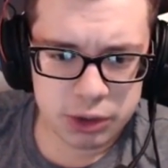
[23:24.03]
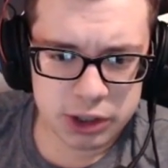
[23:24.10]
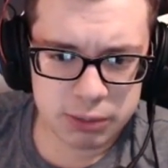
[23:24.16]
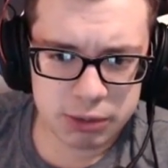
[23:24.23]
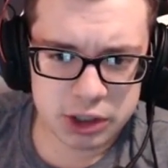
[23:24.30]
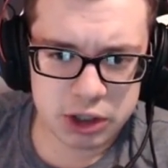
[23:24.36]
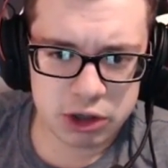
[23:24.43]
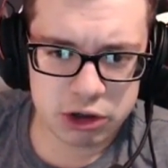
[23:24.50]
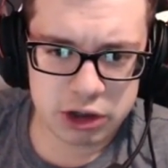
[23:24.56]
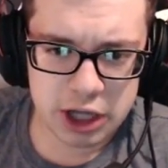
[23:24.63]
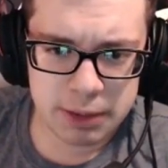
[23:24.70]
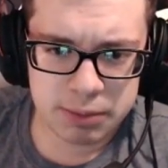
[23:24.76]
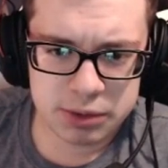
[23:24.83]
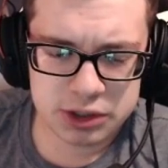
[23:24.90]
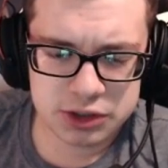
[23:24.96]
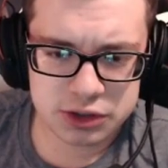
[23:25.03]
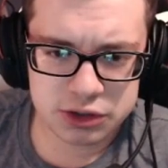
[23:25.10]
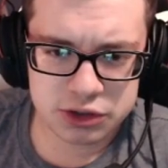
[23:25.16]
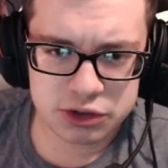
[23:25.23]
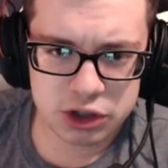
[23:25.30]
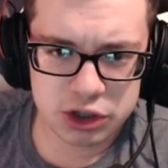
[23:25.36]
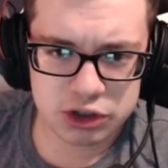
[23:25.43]
we can bring in our Lapras to
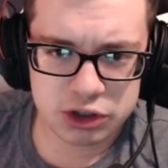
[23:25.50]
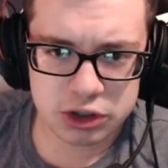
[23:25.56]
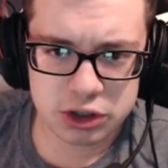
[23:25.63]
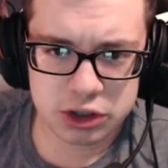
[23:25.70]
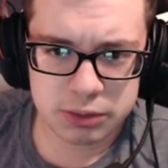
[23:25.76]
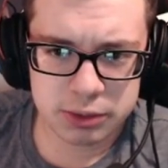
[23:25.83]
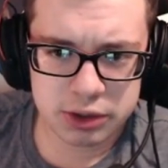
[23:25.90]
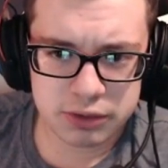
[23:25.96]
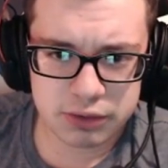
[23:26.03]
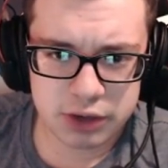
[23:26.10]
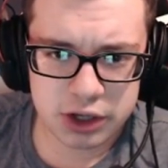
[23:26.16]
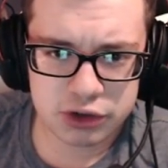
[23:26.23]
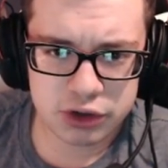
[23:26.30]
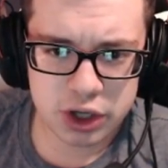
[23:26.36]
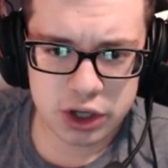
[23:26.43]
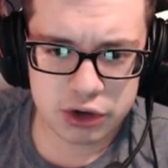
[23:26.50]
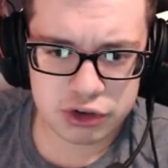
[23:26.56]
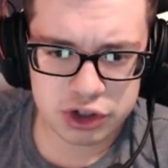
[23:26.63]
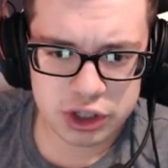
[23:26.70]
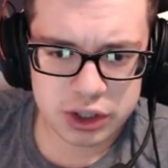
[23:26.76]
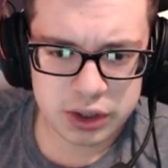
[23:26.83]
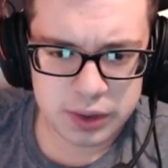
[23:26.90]
charge a little bit of extra
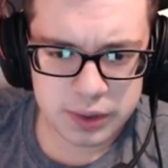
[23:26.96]
energy.